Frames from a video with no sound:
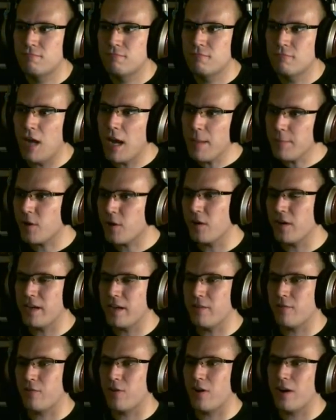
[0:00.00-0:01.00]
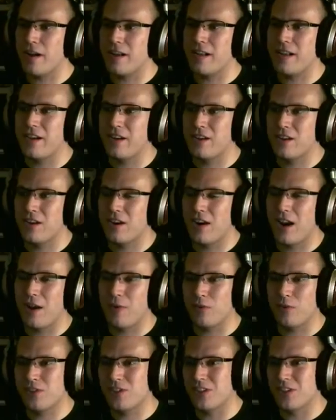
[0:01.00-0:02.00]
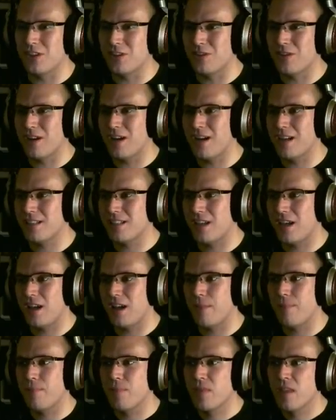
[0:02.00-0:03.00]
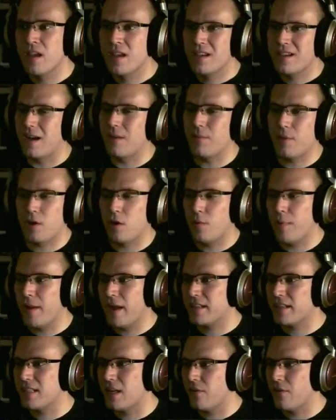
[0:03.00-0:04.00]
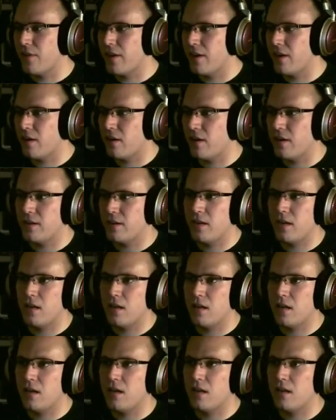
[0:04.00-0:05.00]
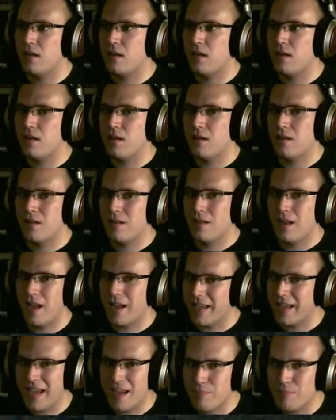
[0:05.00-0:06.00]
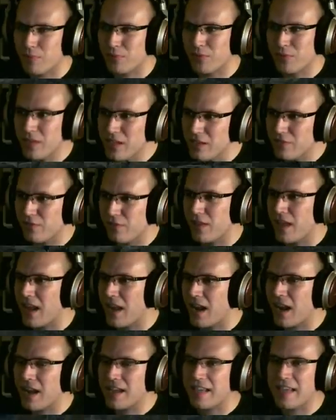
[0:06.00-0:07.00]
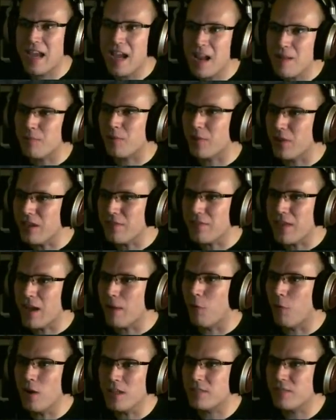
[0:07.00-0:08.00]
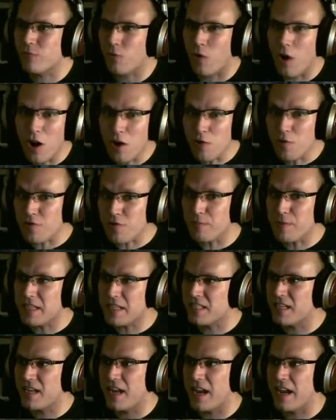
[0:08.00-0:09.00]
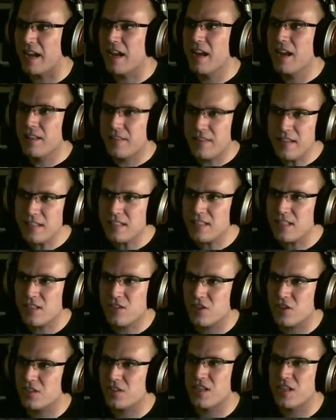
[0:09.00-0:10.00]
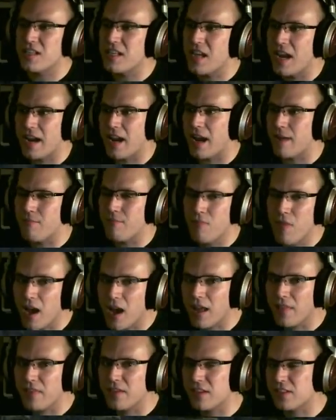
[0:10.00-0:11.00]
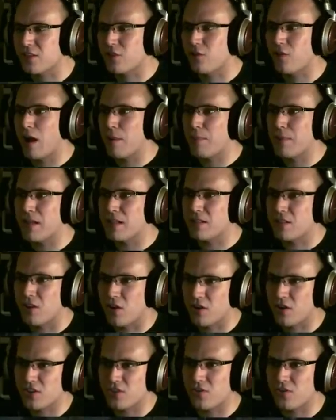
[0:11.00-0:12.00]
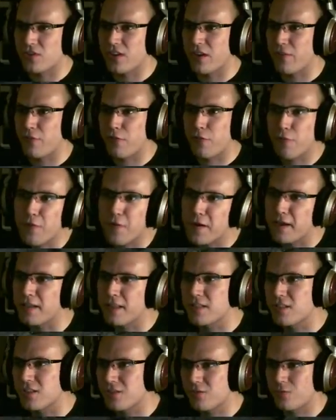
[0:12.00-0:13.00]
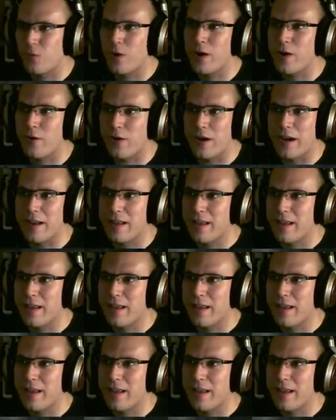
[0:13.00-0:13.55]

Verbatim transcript: I'm cutting it right here. I will see you guys. Uh, I'm going to go back down there and... Uh, I can't believe that. I can't believe that. What's wrong with me today? This is just today. I'm not this crappy at Dark Souls. I freaking swear it.